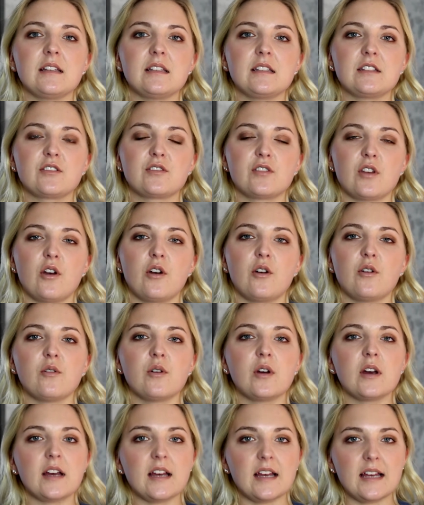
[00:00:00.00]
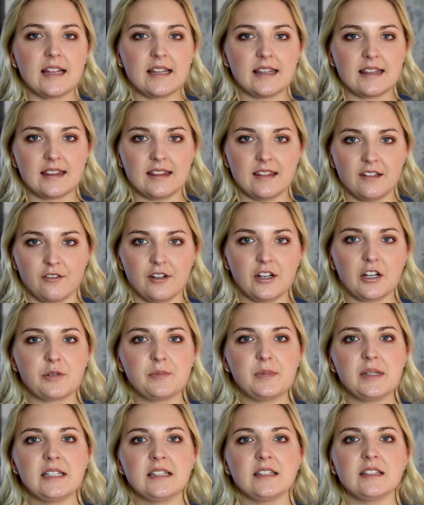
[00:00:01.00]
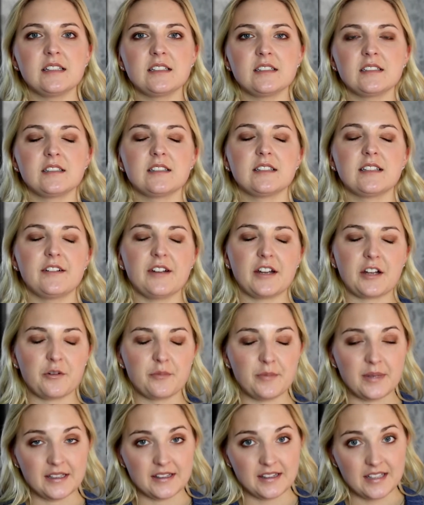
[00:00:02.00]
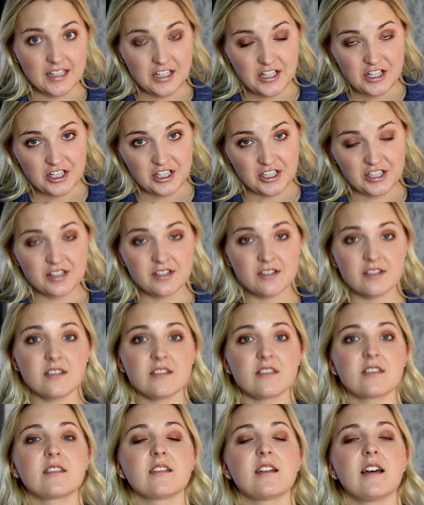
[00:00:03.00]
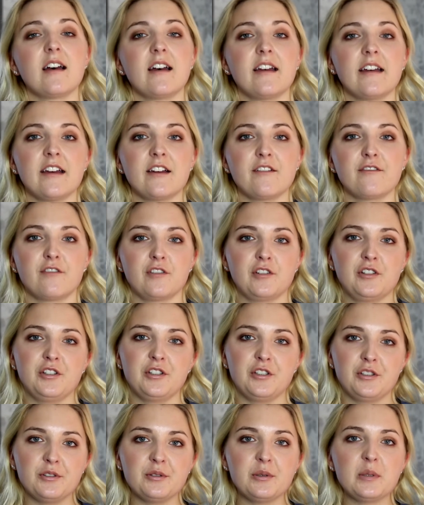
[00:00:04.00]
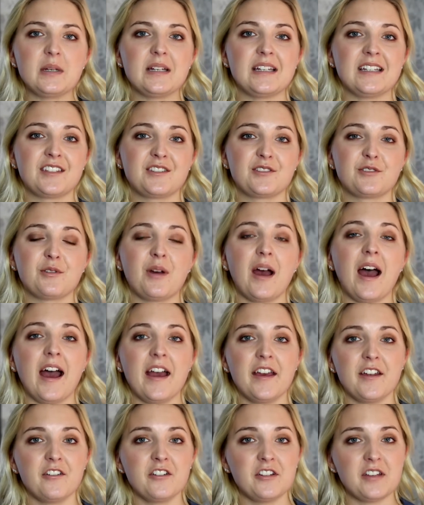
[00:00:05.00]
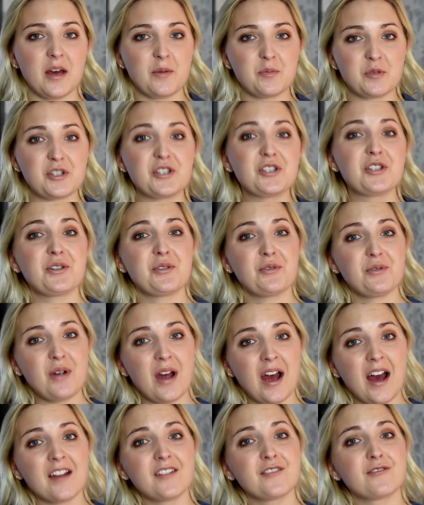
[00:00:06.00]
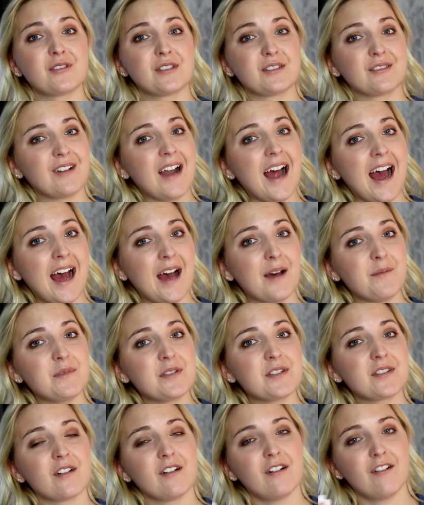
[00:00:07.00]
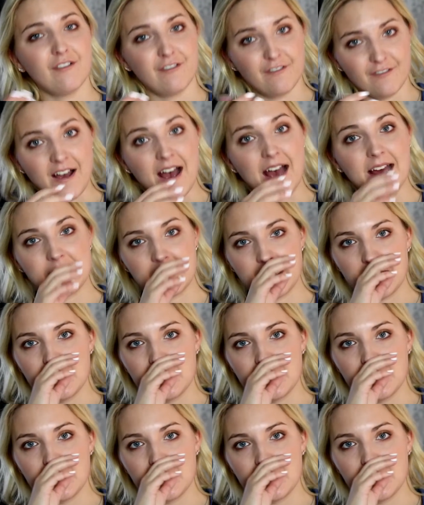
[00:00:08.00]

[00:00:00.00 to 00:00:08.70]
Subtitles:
So the recommendations I have for you is to hire it up to 200 grams of fat.